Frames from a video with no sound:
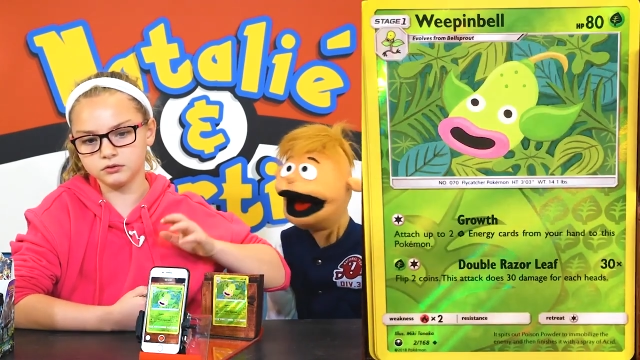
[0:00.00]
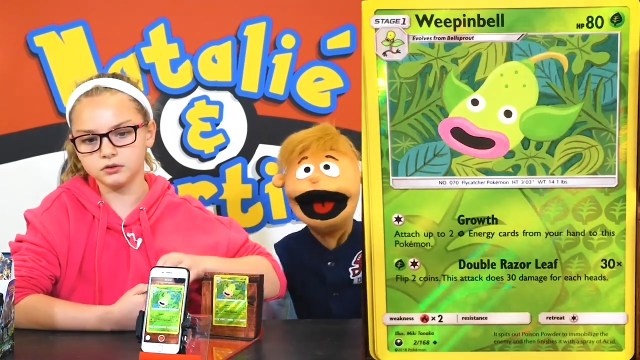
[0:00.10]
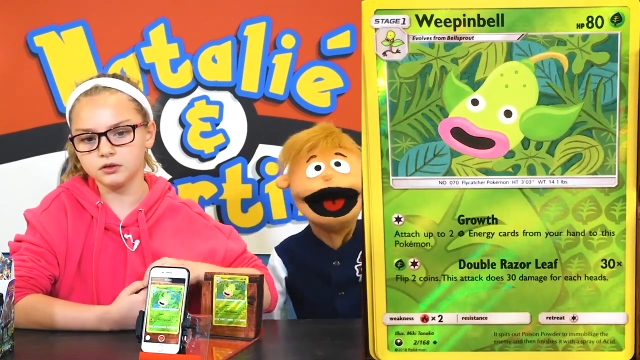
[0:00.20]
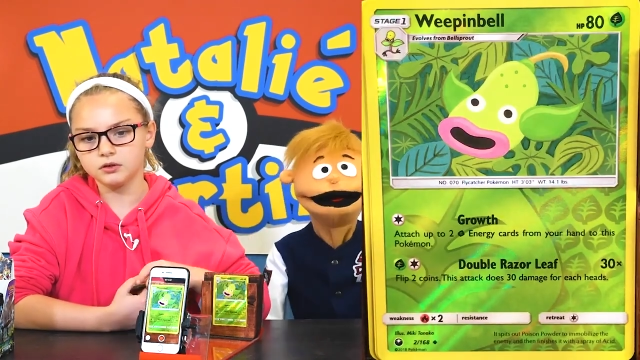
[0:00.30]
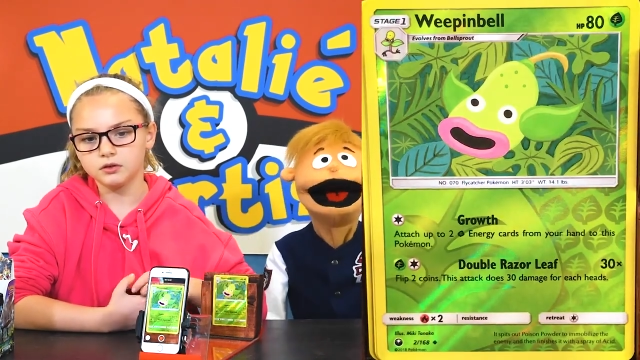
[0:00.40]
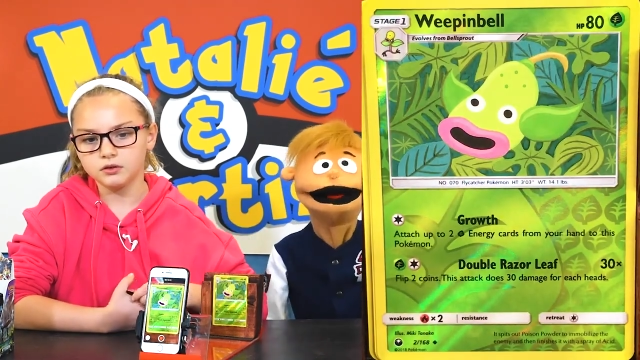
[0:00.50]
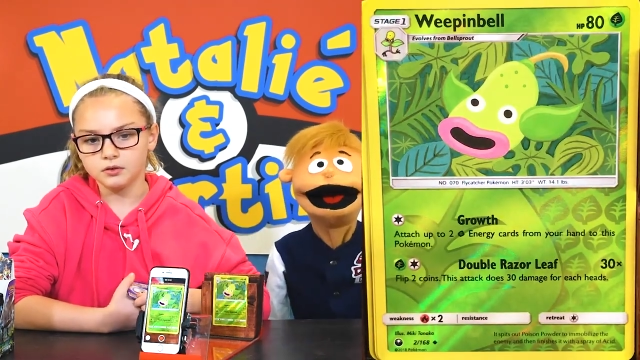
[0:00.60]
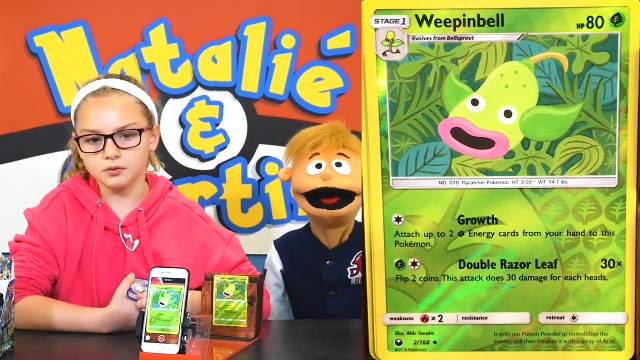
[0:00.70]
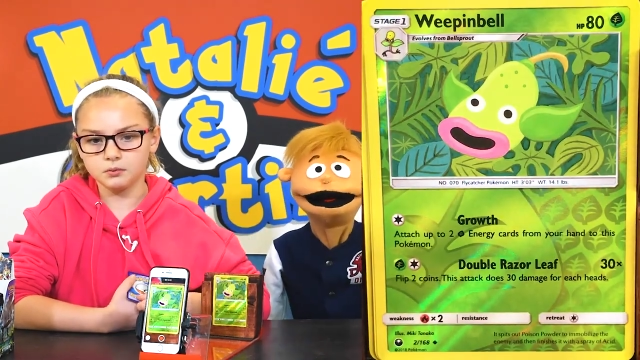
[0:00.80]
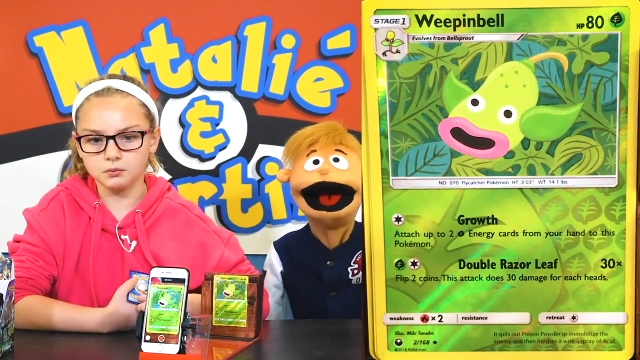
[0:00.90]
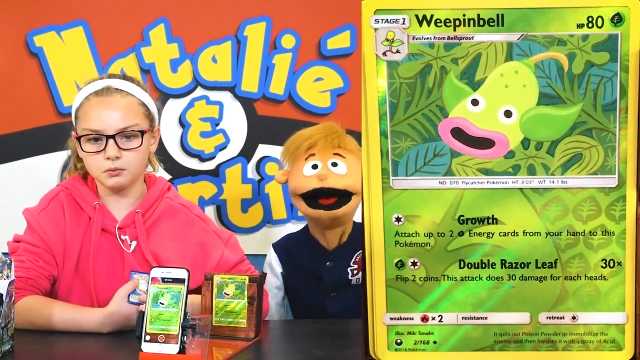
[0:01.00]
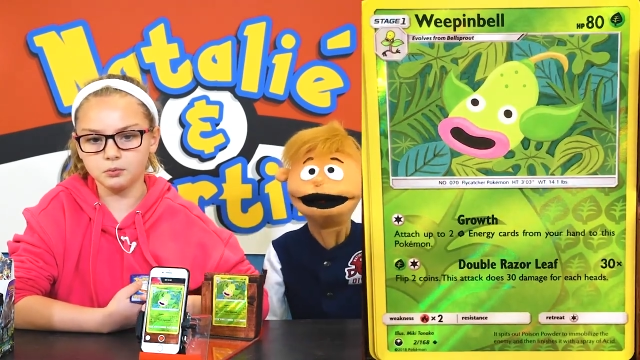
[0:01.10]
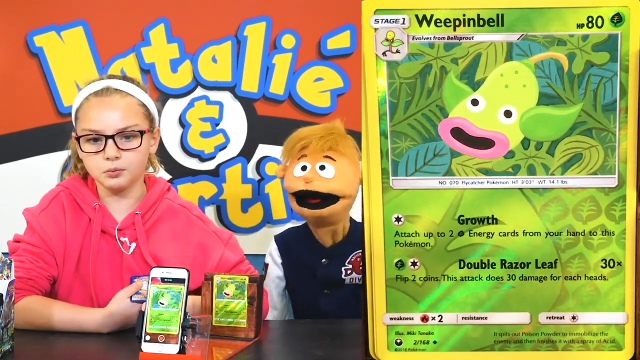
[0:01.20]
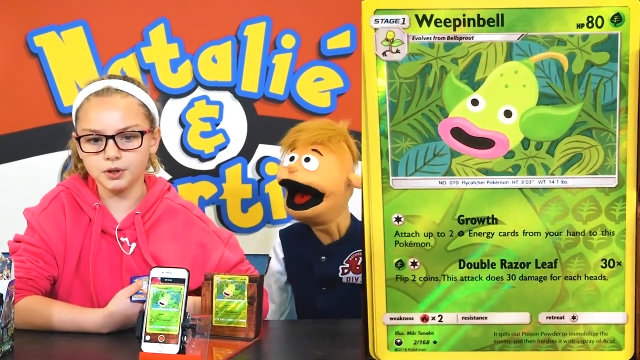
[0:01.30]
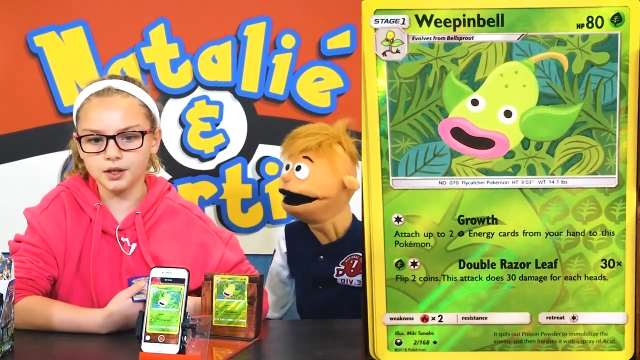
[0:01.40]
Ooh, our reverse a
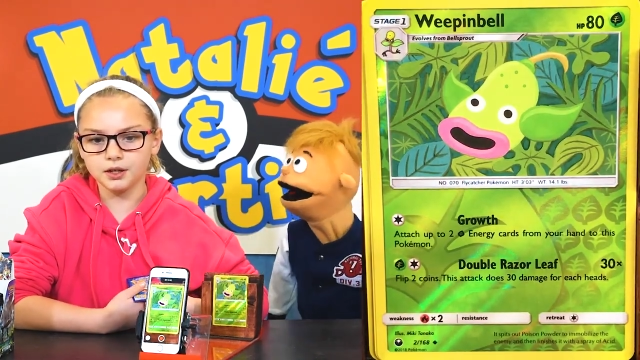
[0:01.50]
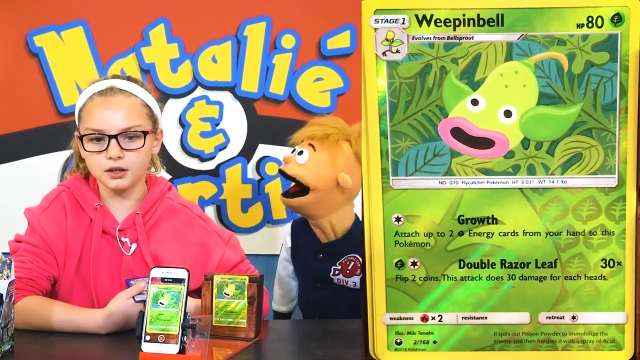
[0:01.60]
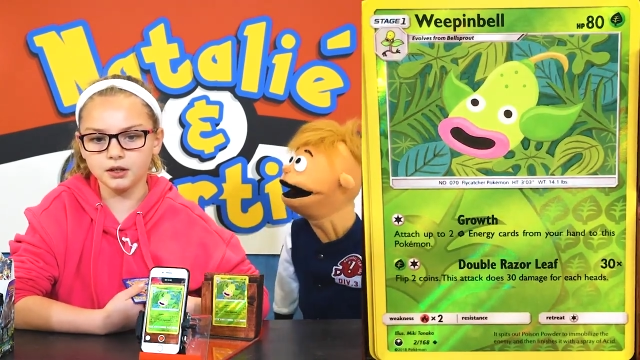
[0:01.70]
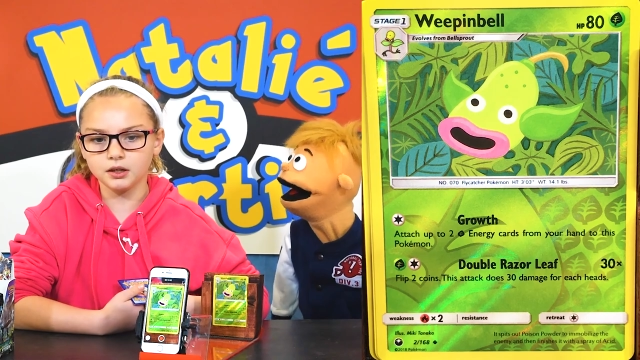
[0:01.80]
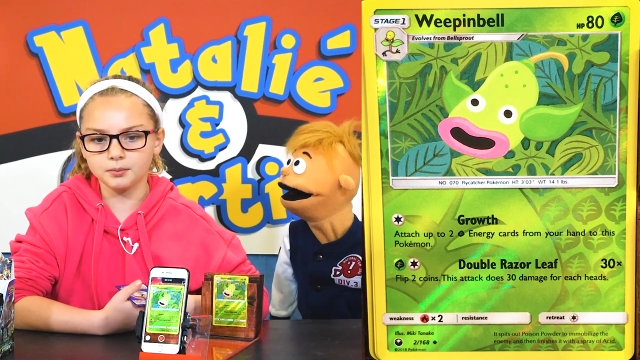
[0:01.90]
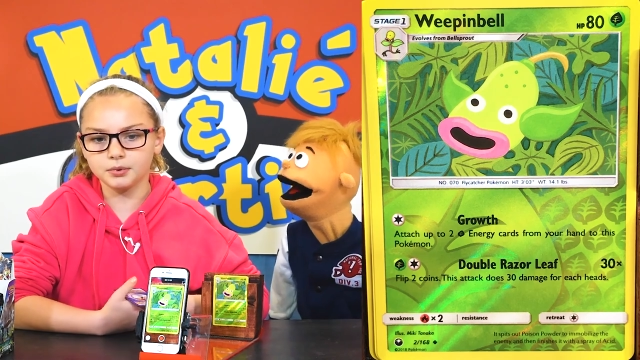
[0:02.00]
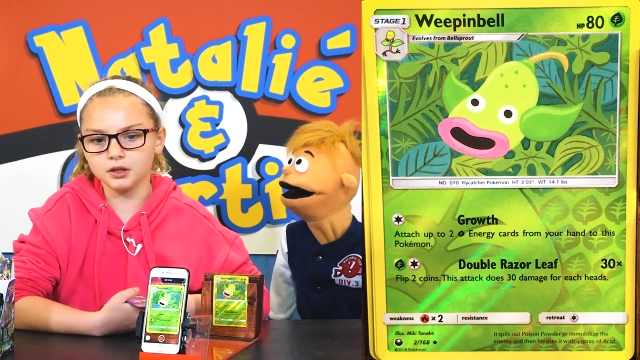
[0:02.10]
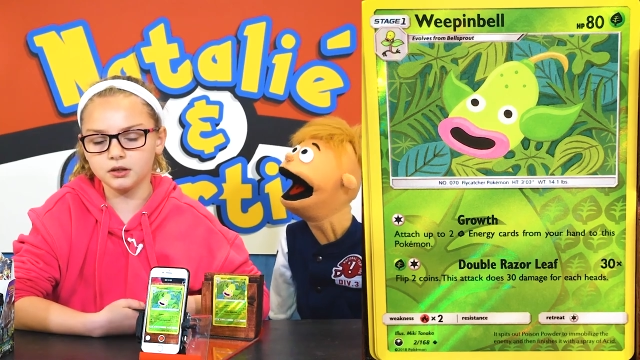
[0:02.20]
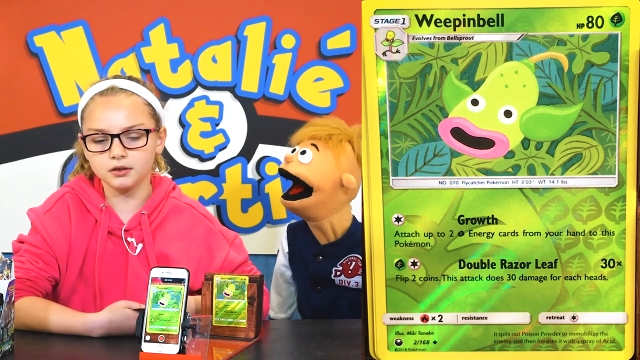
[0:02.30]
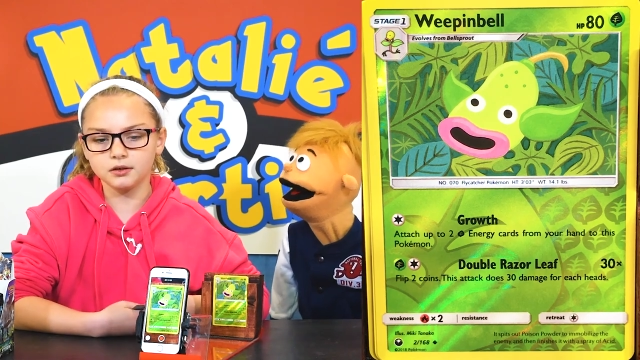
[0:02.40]
is a Weepinbell.